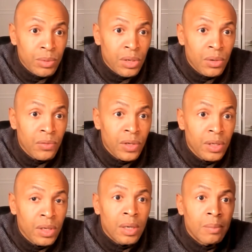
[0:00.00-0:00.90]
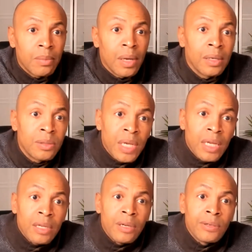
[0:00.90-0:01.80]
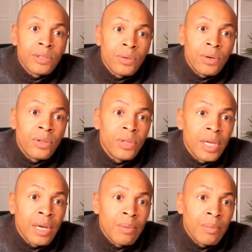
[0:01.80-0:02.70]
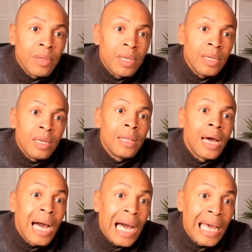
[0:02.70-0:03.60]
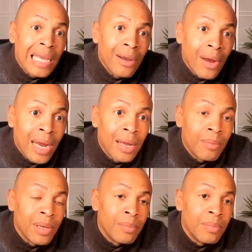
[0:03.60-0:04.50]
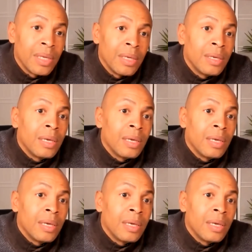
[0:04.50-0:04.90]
with COVID as we adhere to all the higher Airbnb